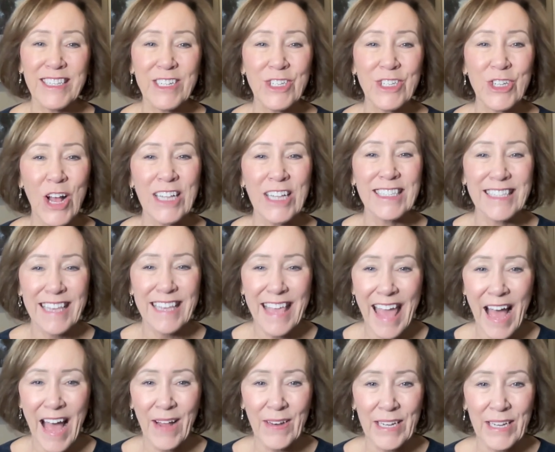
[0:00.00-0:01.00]
in Johnson
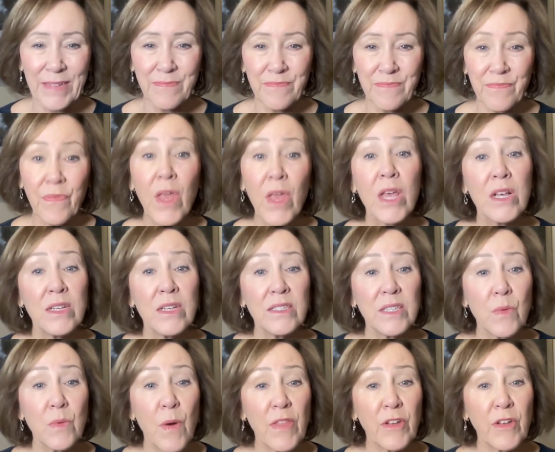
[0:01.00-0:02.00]
County.
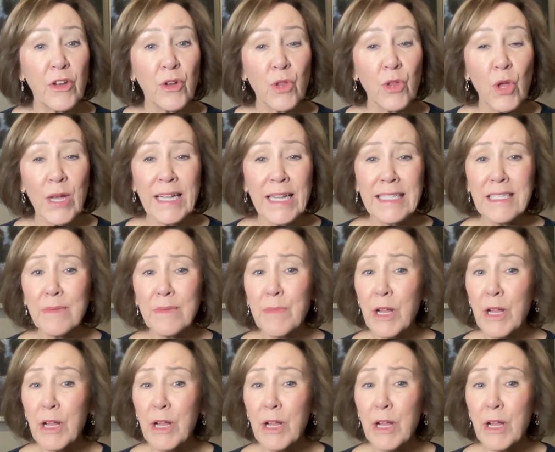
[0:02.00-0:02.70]
So, whether you're looking to